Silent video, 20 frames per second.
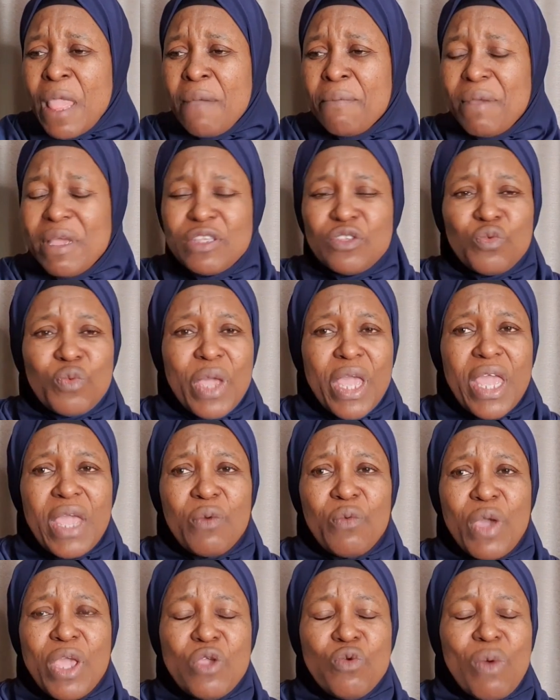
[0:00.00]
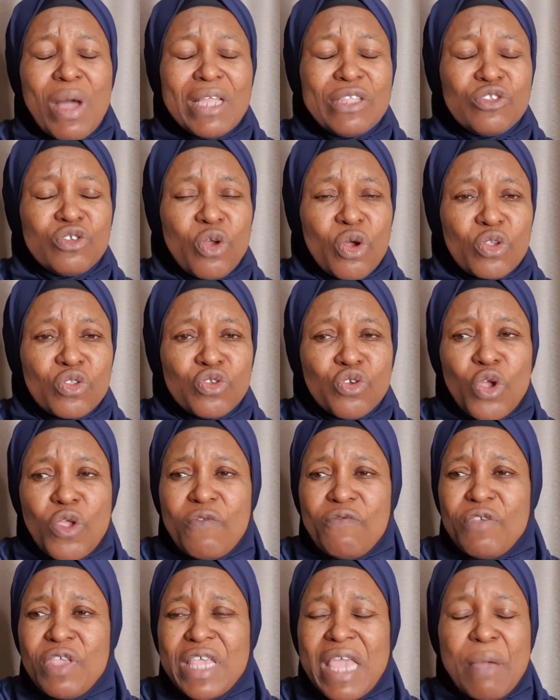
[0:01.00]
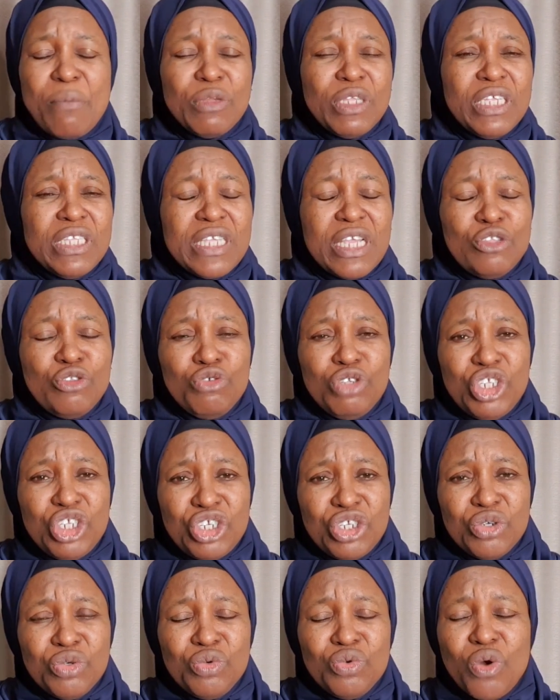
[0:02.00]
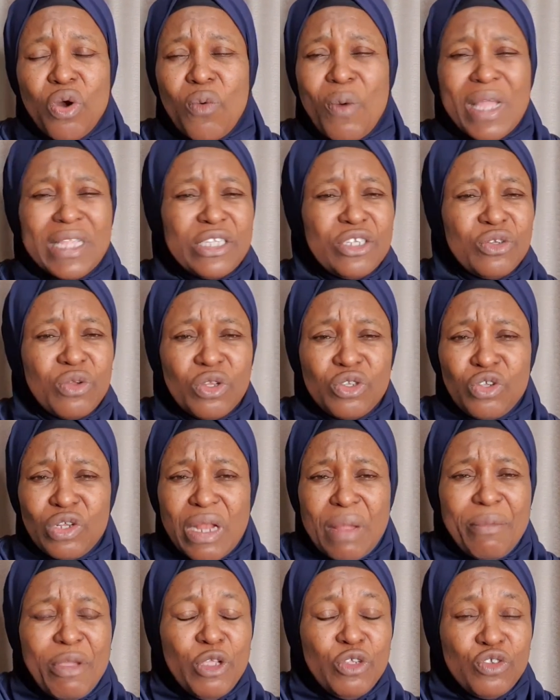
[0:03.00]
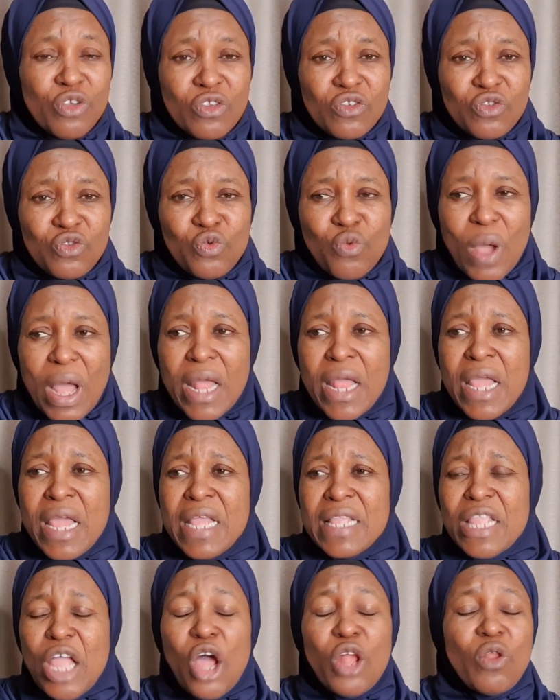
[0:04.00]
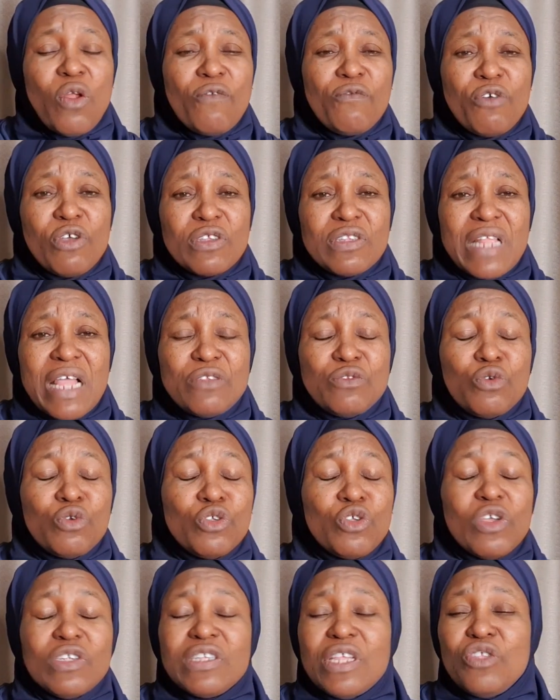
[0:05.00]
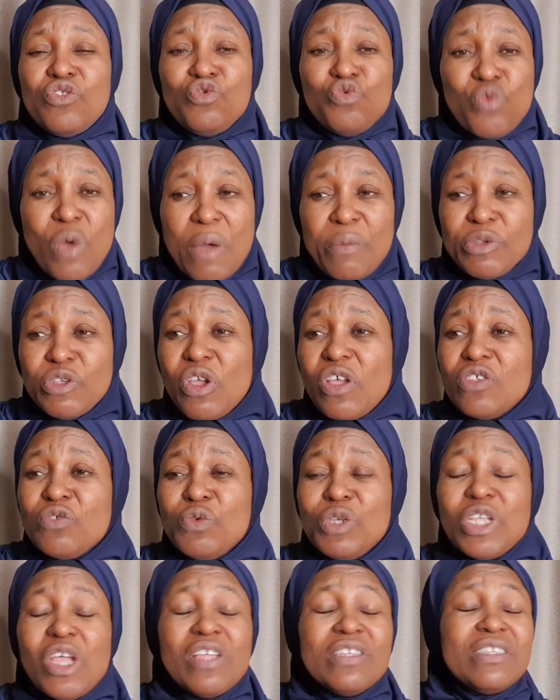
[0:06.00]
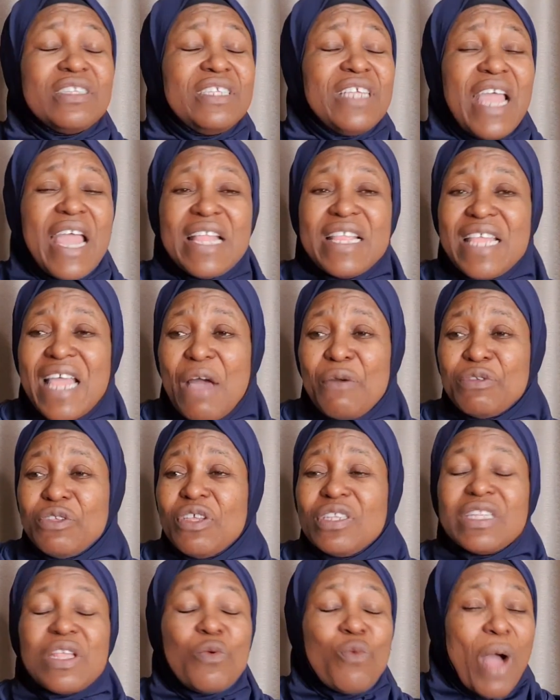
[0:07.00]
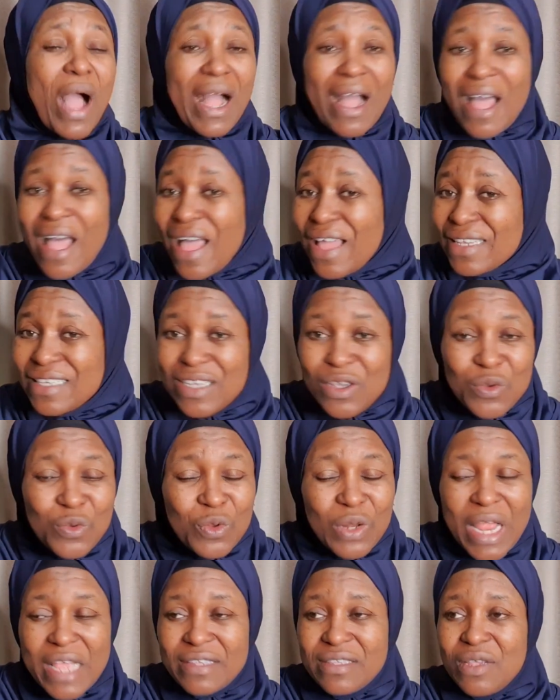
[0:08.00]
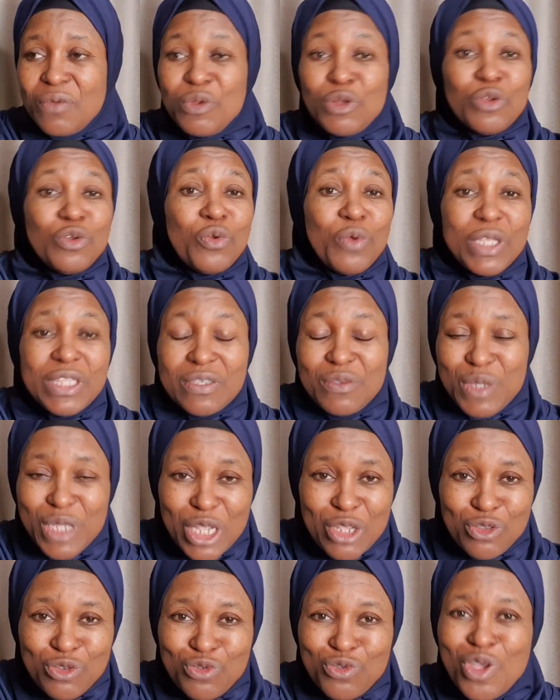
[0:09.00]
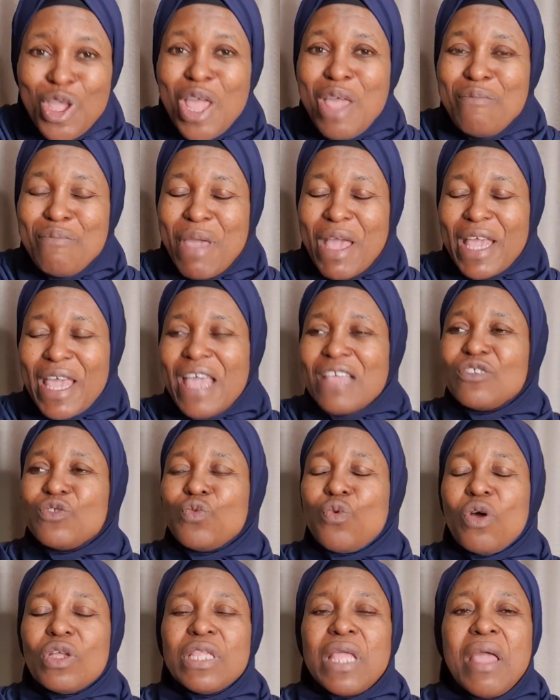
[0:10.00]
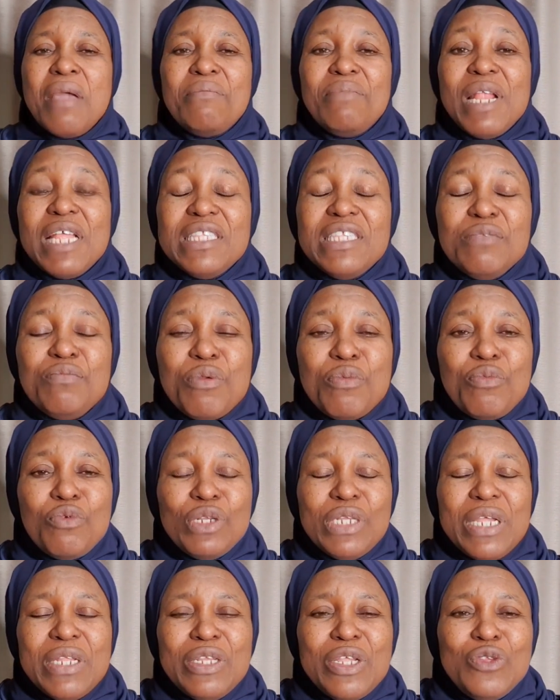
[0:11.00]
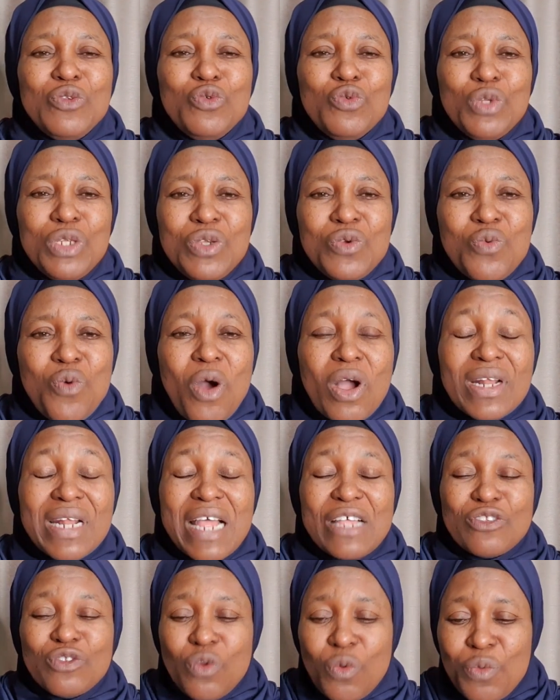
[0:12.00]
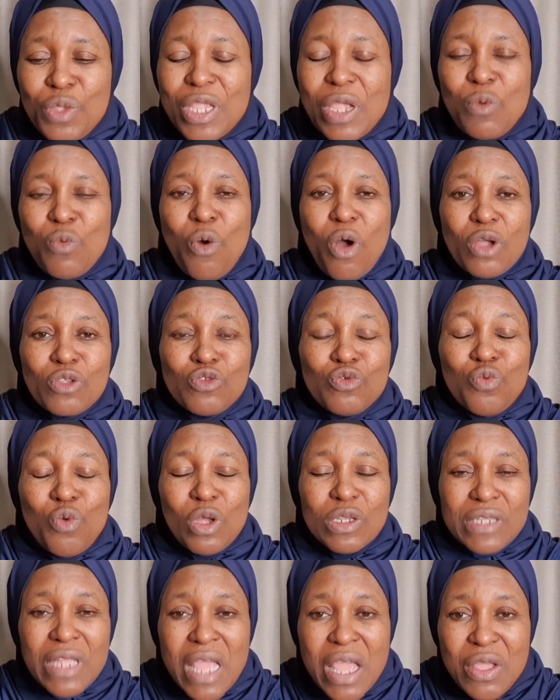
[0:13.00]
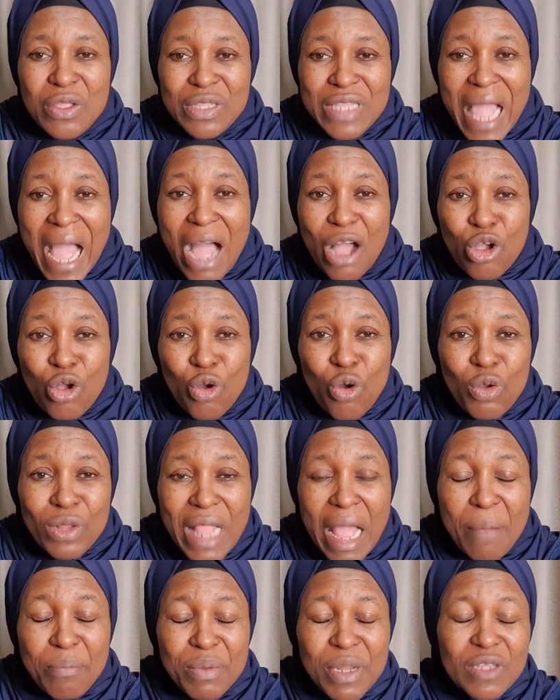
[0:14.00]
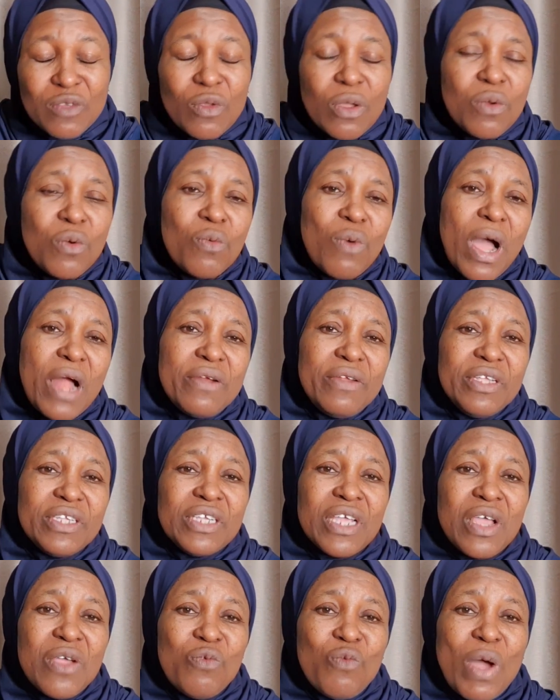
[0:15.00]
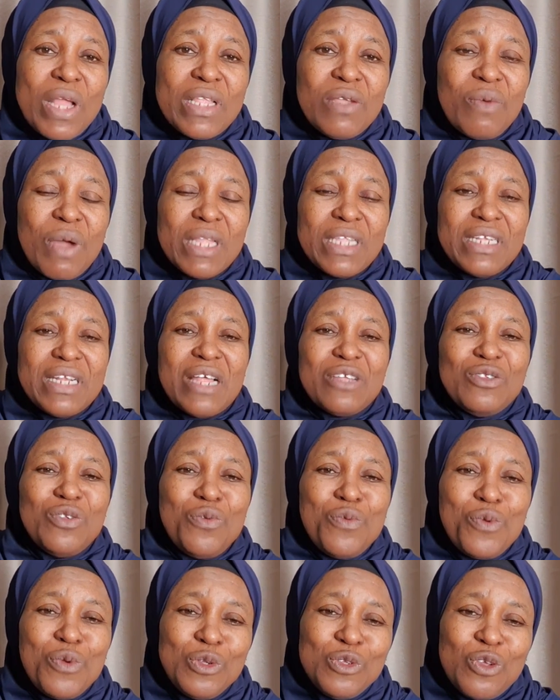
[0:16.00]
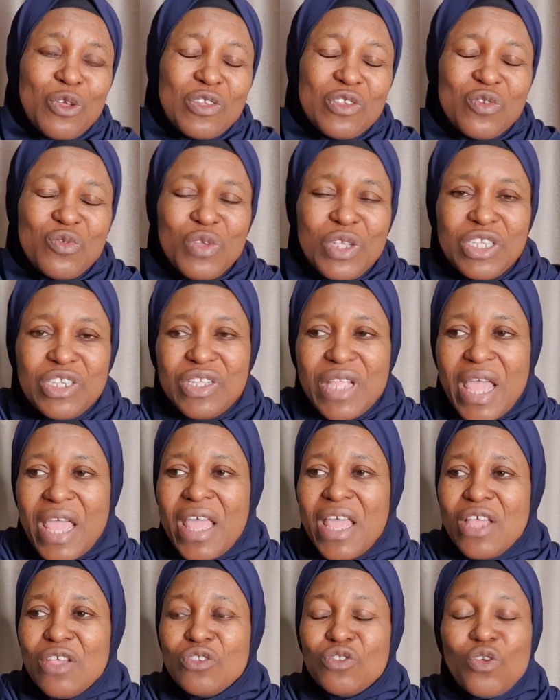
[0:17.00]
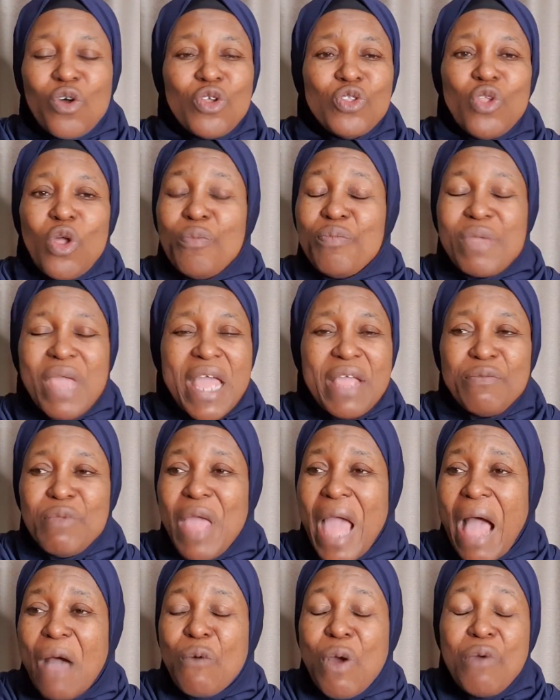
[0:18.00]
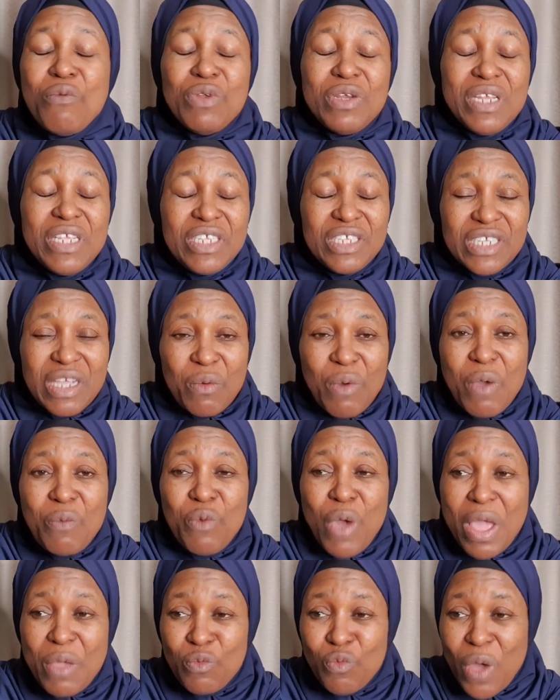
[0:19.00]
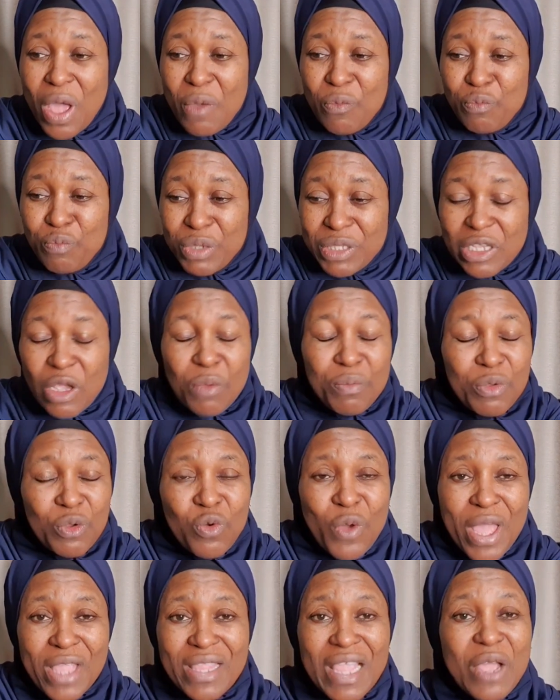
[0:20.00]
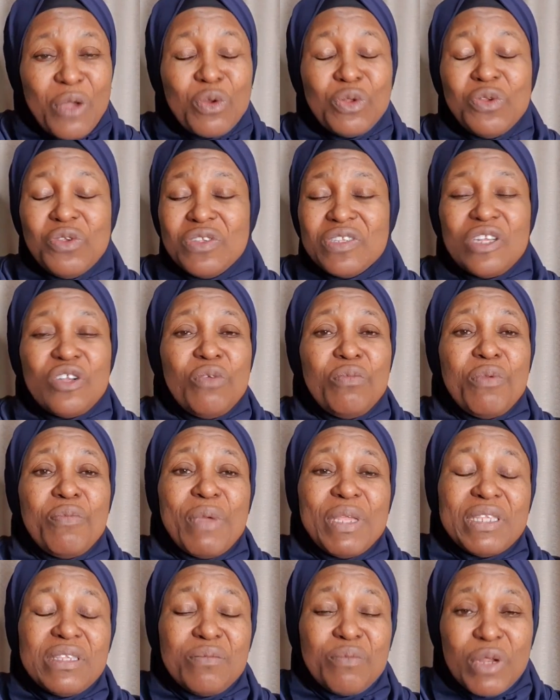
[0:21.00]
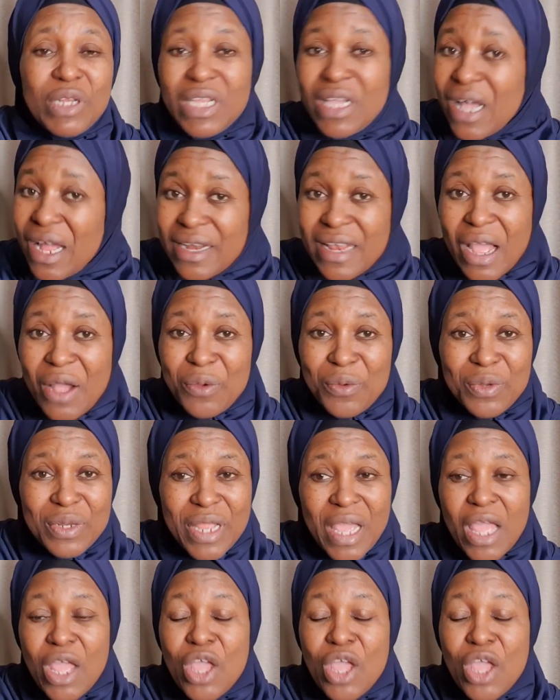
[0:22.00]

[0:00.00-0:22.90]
person where you want to talk to. If you get money to do jingle or one thing or the other, maybe you just do one. Now all of us now so we just do one. We just there anyhow. We just they work hard. They go like say we don't know what they do. But guess what? Plenty people they do the work now. So we they work towards that goal, that place where we want to reach. One day, now, so we will just reach there. So no be, and when we reach there, when Peter will be going there, go no say so no be person money carry and go there,